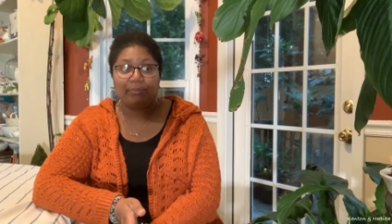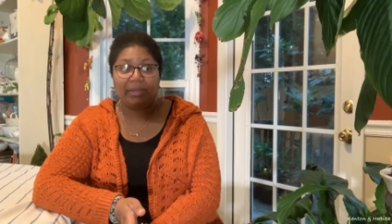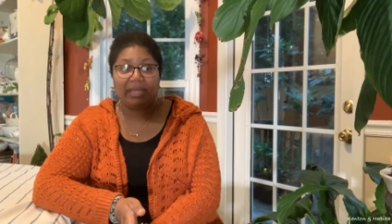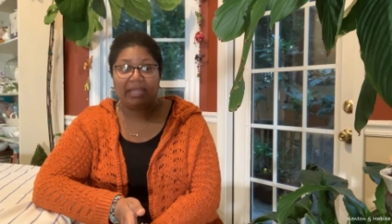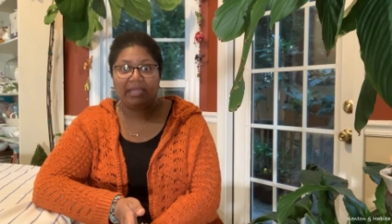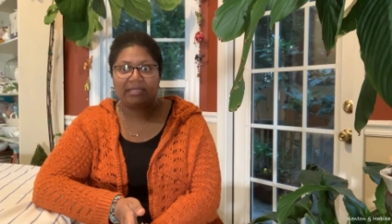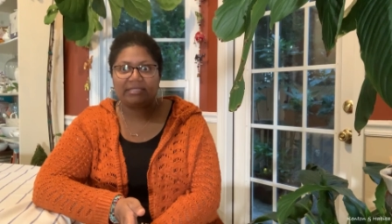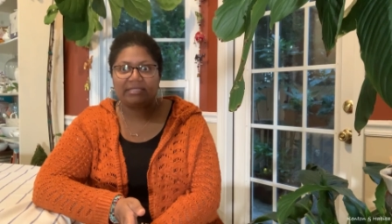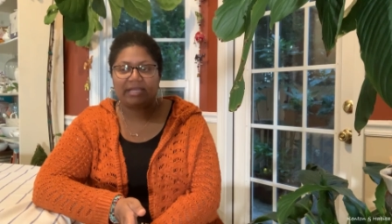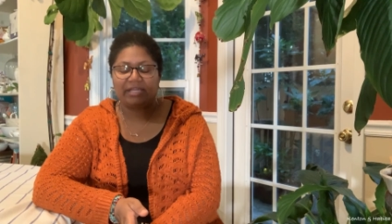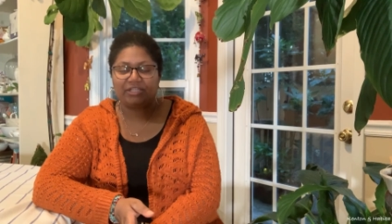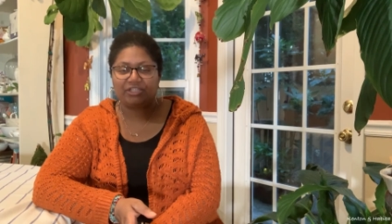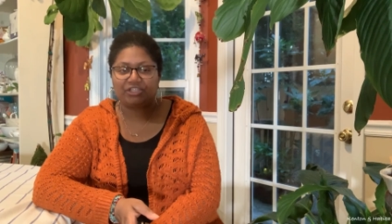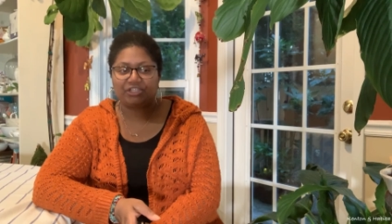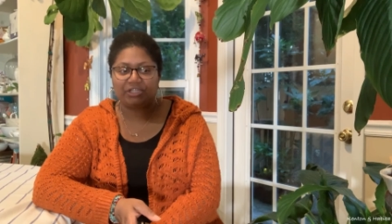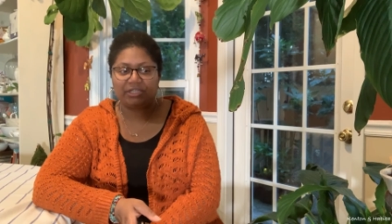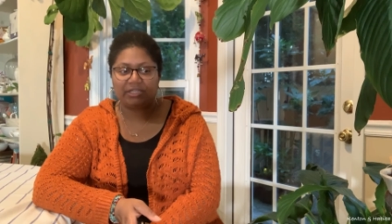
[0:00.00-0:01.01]
pay
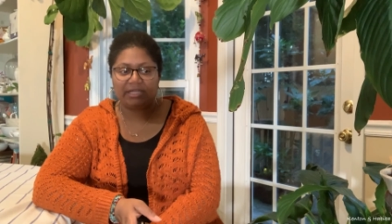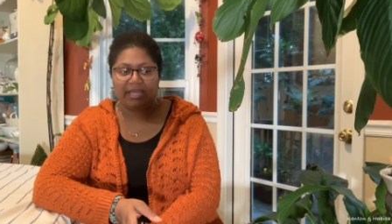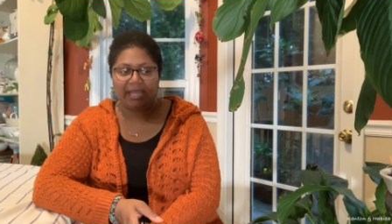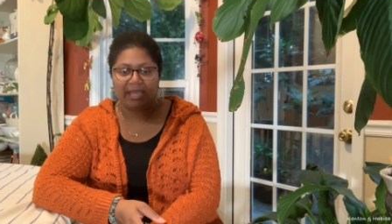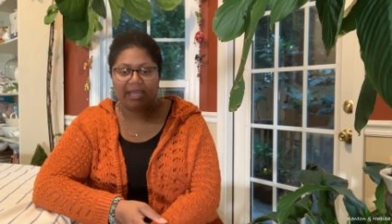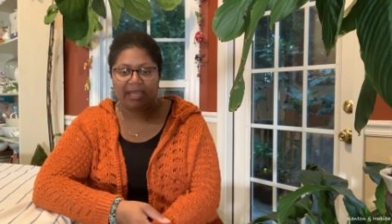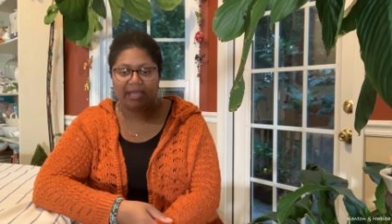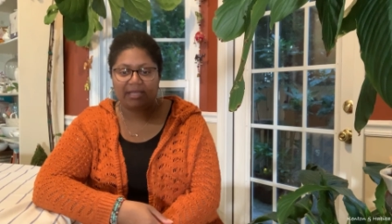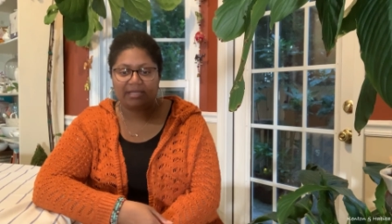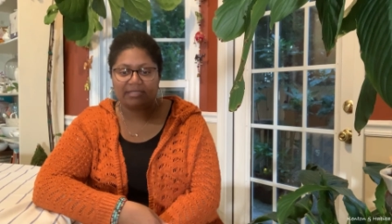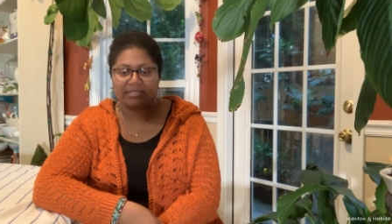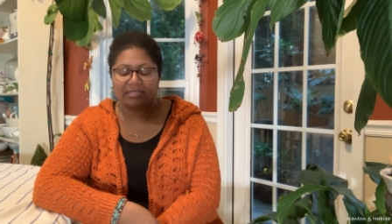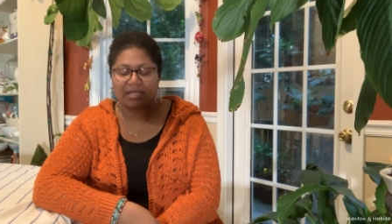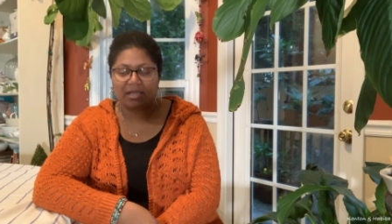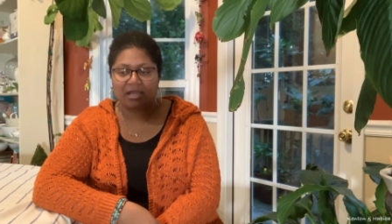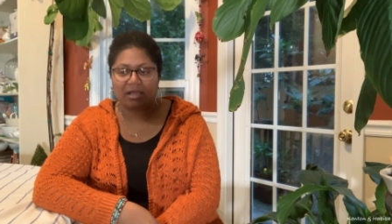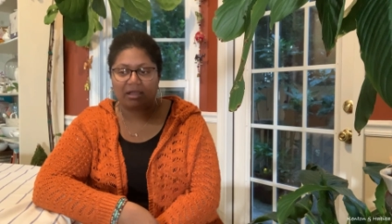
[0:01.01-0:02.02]
attention
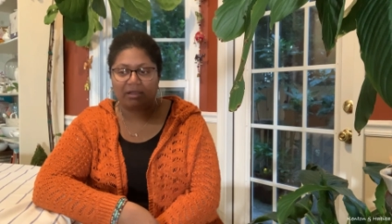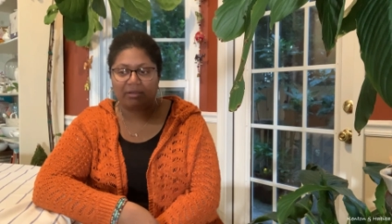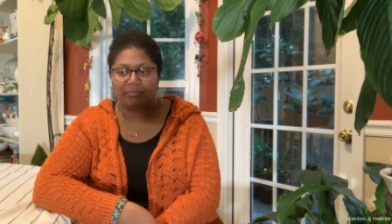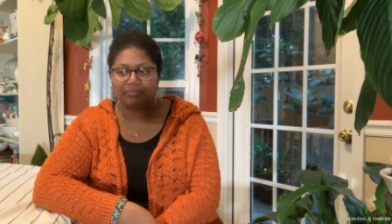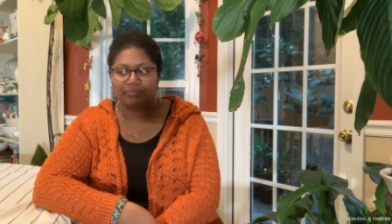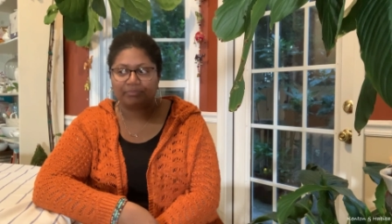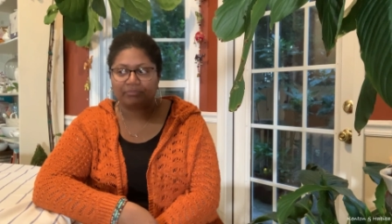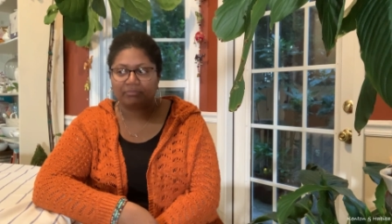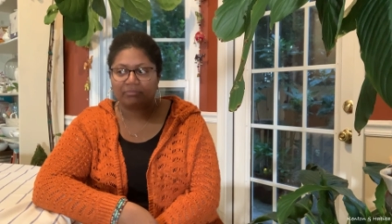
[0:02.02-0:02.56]
and um,